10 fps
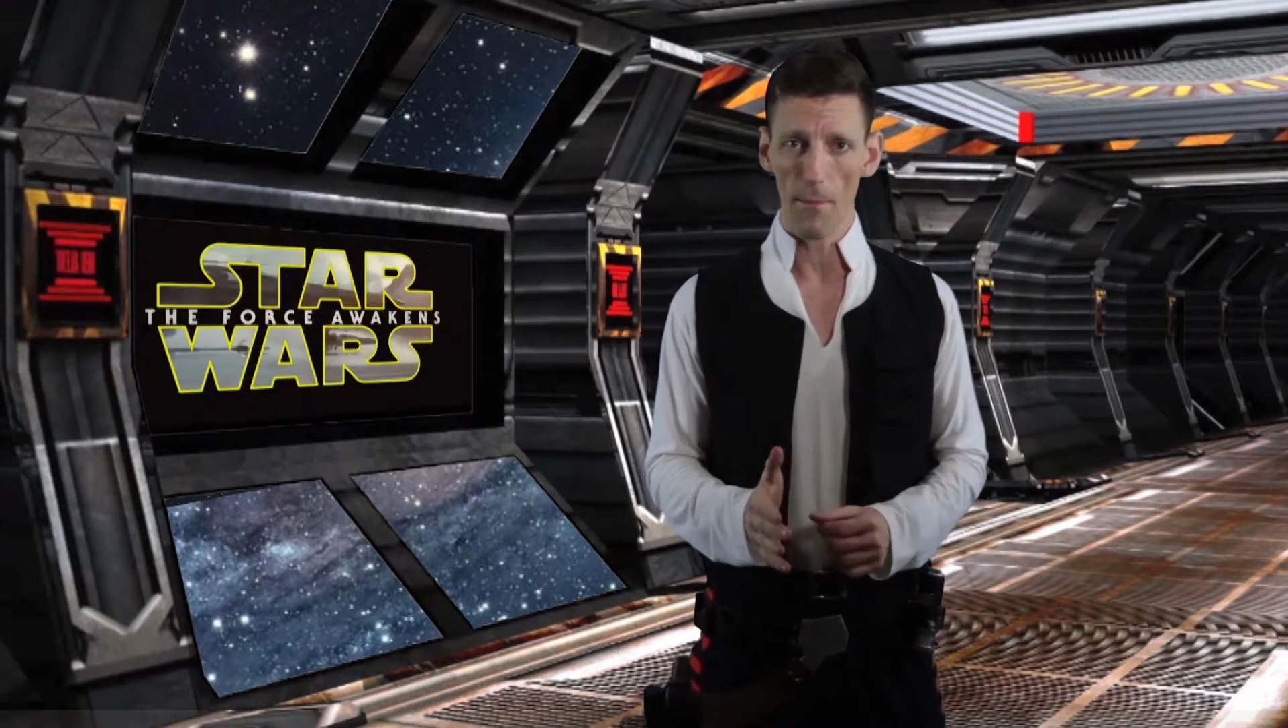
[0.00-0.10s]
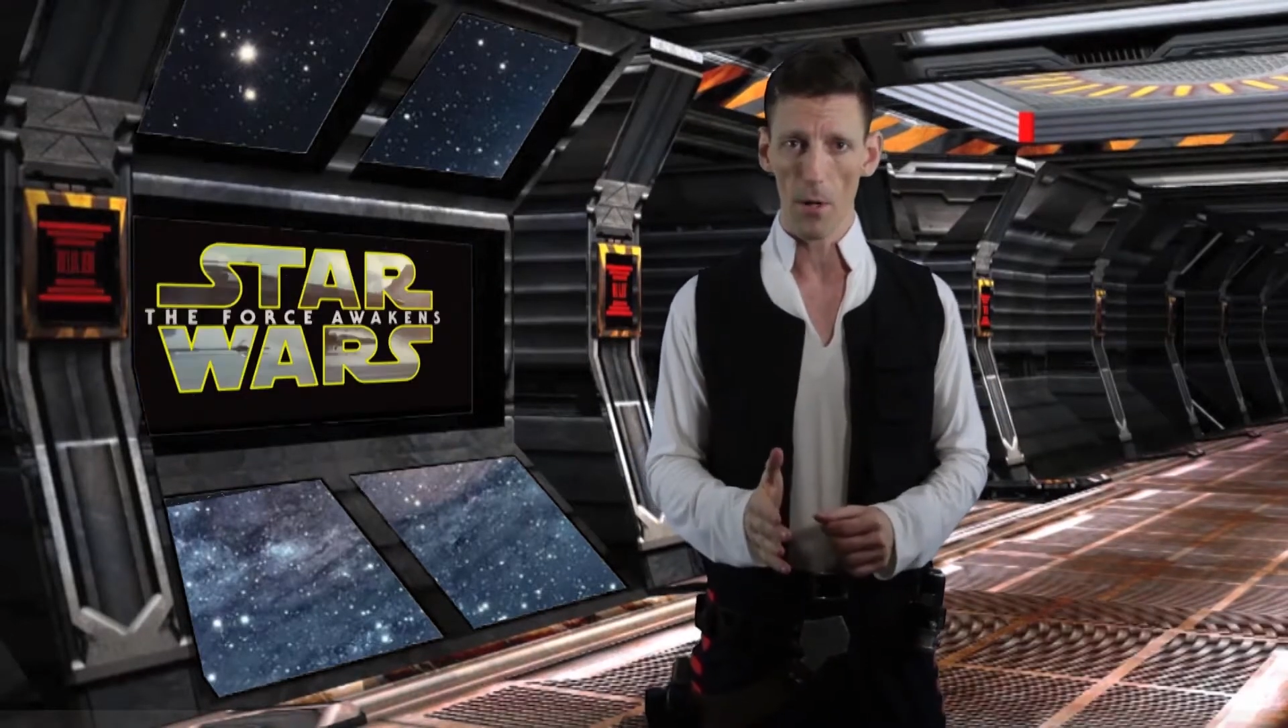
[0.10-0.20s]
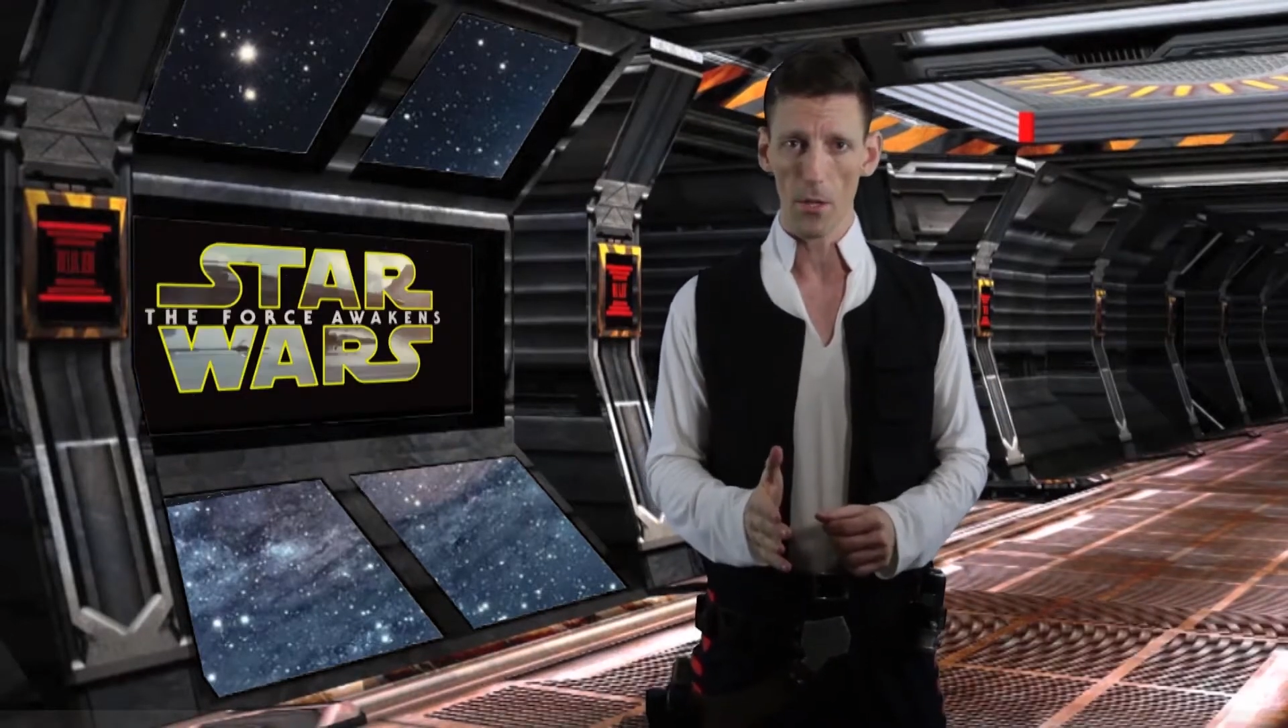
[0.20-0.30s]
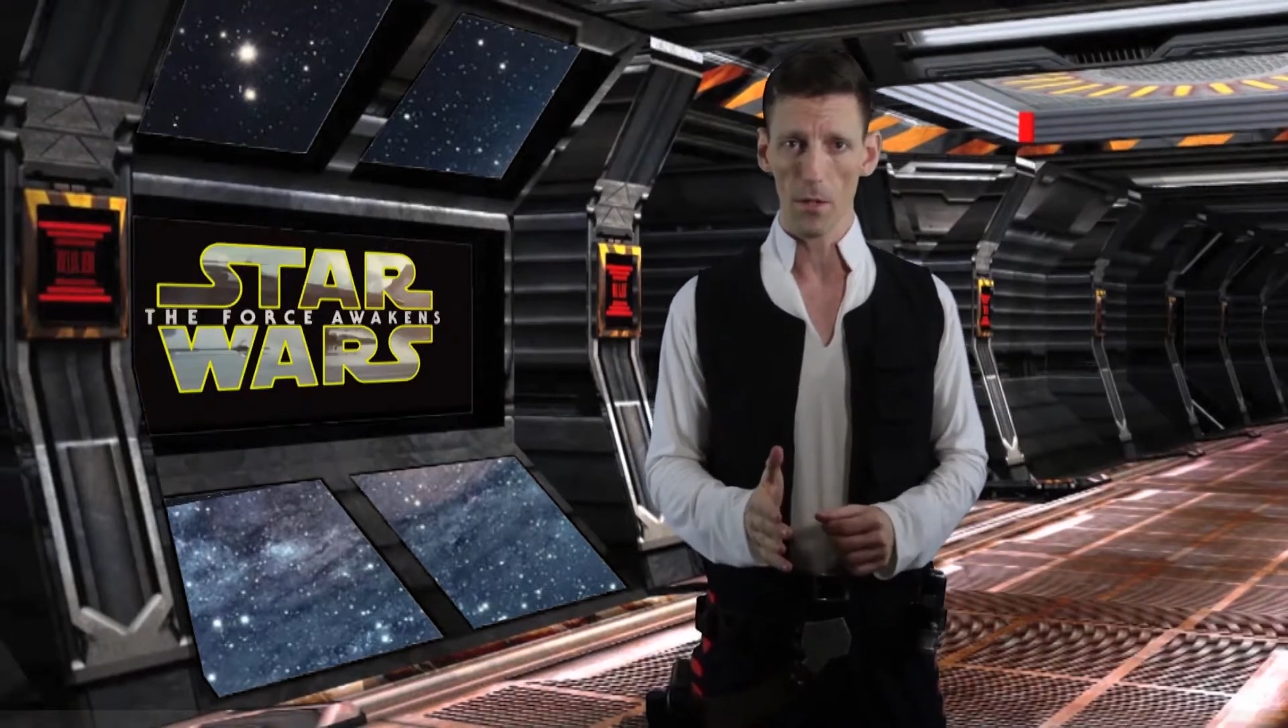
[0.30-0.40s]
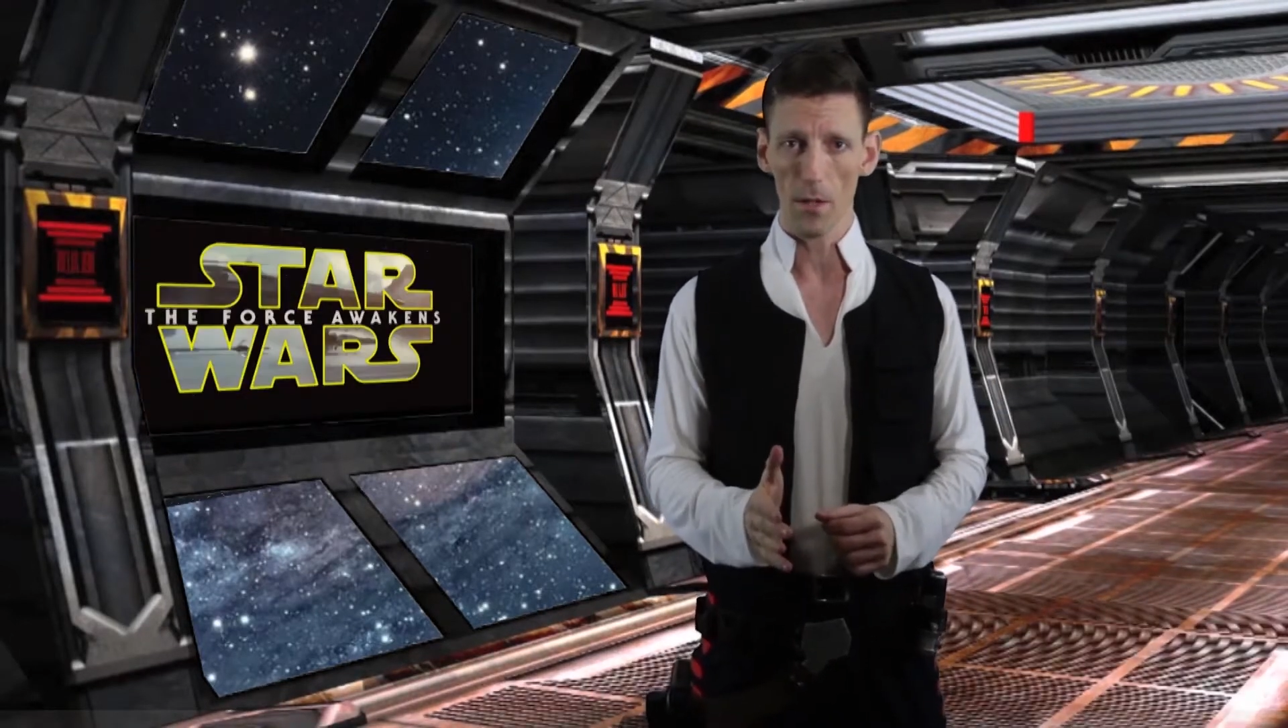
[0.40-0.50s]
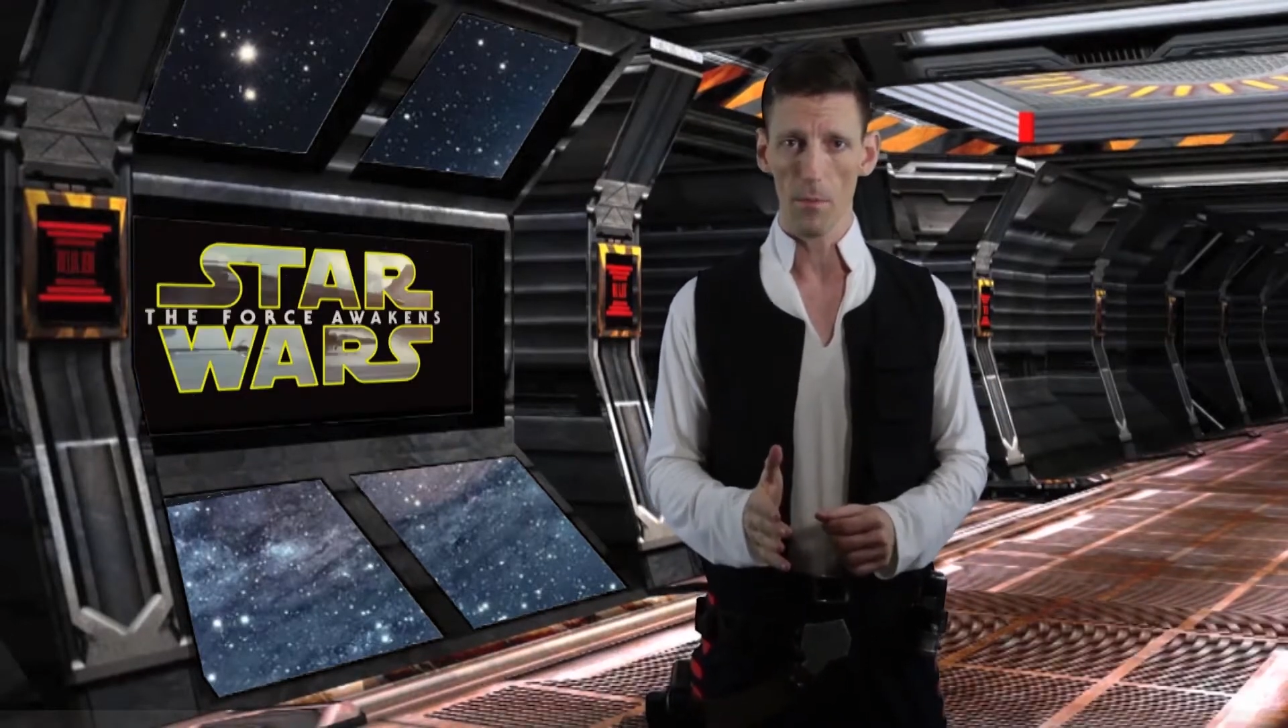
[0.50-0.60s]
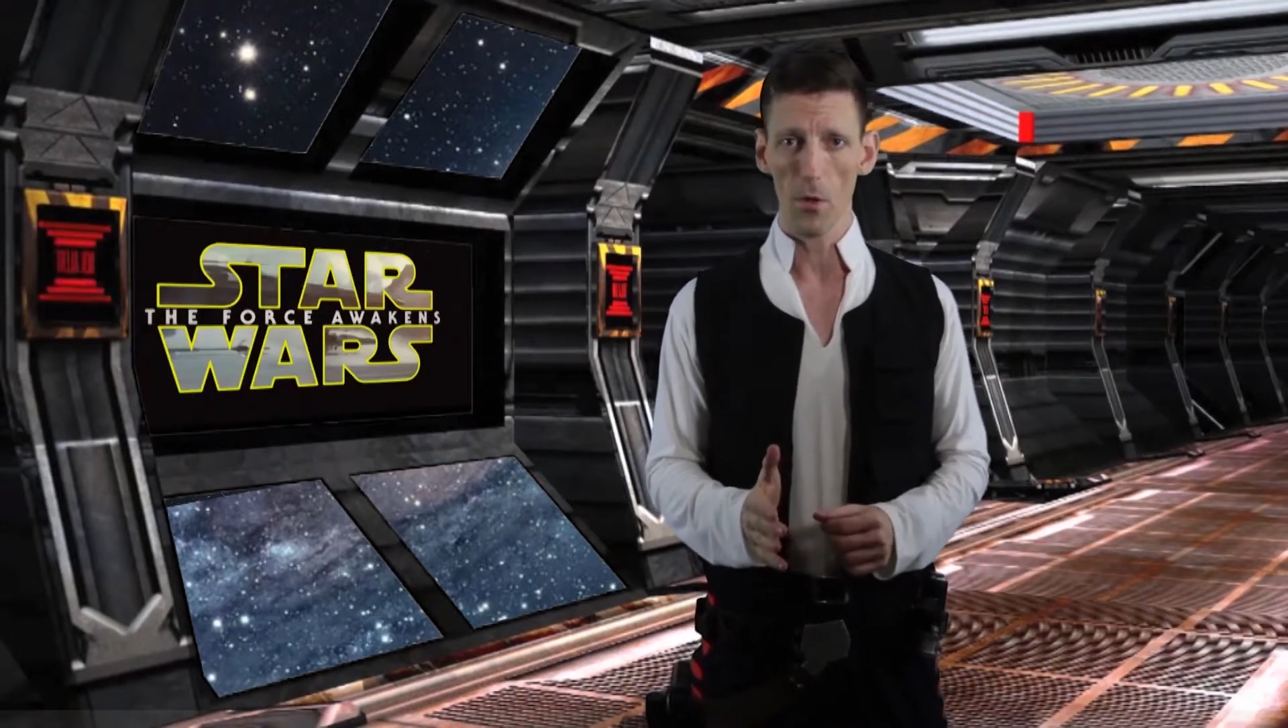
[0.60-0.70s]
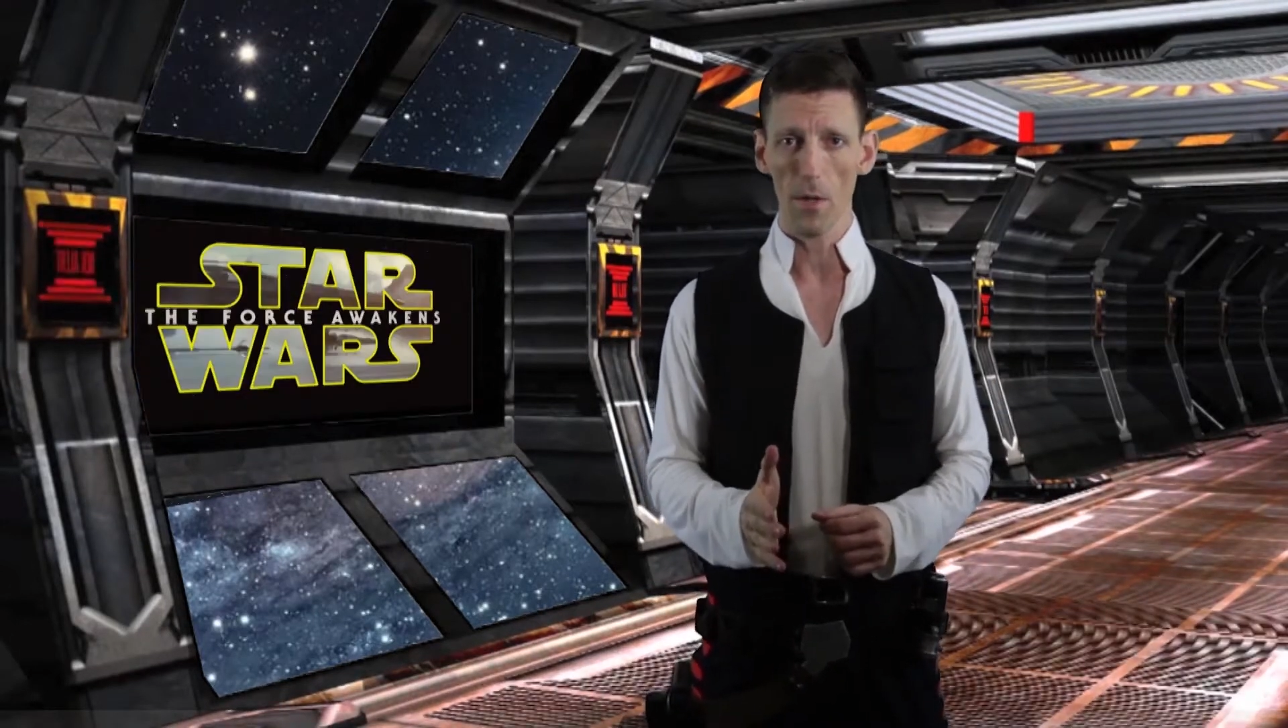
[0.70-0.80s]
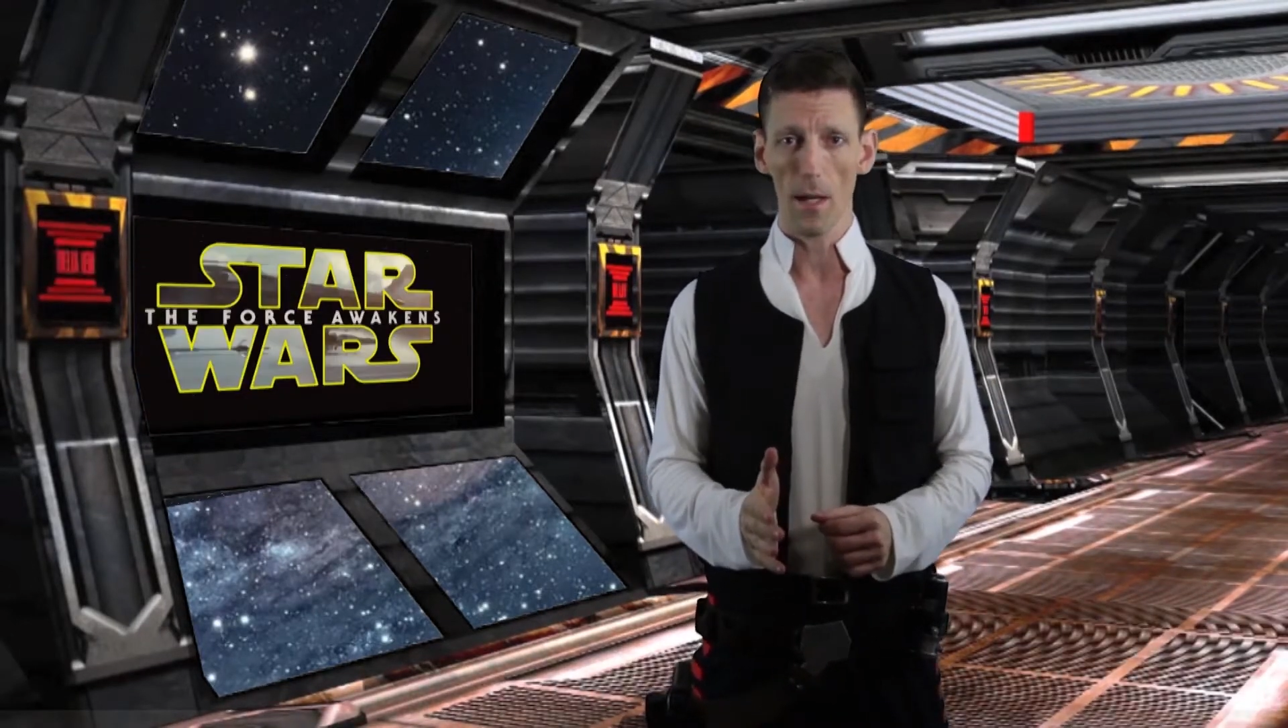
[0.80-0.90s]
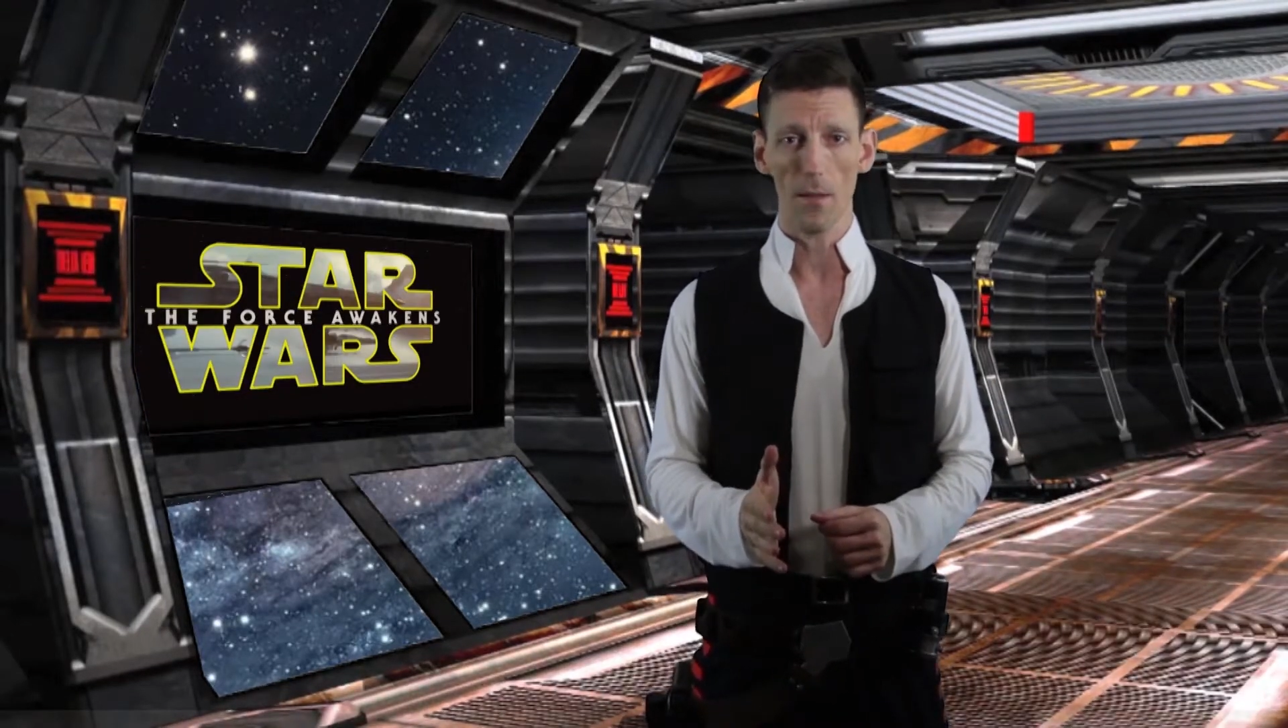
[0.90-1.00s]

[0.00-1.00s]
impression of the movie,